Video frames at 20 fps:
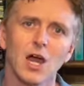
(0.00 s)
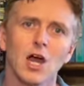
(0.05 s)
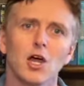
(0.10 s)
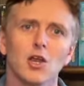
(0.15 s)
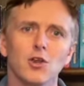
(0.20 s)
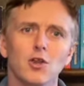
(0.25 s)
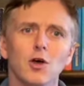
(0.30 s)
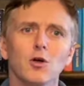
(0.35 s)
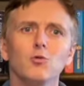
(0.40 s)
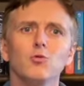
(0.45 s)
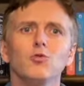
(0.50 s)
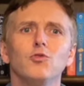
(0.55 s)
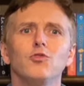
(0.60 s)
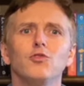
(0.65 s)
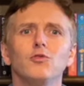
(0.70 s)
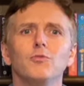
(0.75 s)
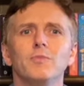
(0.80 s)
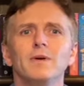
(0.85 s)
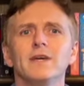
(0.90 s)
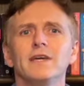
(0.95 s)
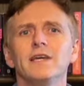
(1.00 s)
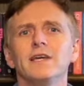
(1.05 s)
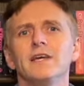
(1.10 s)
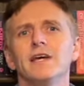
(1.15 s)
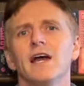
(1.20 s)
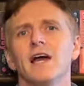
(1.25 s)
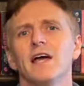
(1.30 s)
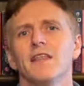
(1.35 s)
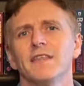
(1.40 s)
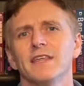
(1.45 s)
known to be
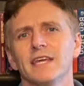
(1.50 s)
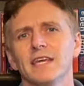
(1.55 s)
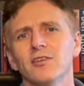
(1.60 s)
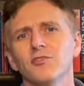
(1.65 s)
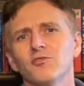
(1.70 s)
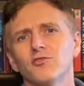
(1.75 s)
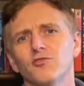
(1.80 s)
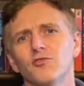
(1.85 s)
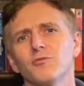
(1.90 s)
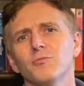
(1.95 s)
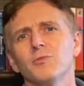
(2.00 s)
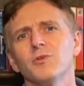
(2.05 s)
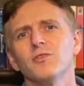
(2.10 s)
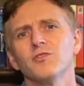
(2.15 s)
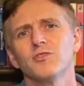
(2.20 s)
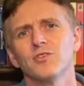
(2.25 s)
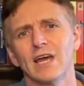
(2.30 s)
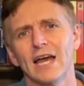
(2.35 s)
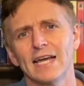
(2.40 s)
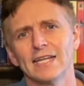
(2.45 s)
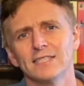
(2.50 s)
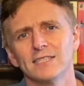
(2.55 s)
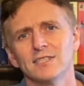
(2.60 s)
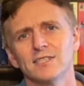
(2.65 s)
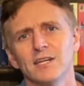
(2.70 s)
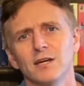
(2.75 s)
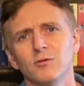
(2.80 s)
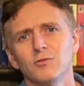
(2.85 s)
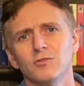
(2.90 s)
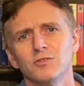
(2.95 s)
the instrument and
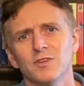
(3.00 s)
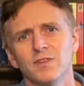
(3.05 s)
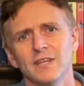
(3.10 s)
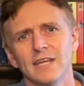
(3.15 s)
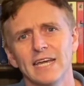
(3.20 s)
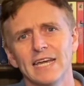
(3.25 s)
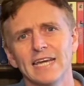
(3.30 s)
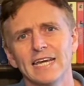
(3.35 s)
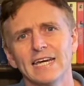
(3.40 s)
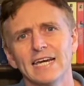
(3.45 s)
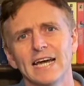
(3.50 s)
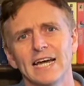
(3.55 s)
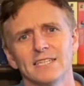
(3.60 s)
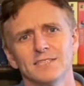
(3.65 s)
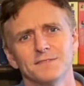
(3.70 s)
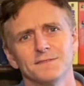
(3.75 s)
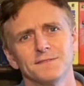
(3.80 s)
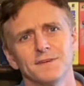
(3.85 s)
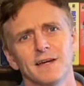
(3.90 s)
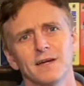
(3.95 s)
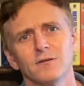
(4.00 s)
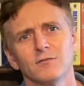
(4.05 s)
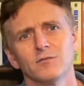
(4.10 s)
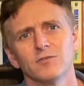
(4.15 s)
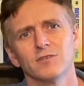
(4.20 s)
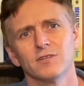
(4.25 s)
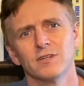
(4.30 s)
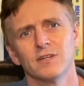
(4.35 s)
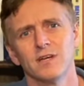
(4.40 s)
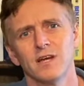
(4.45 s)
note the ear has found,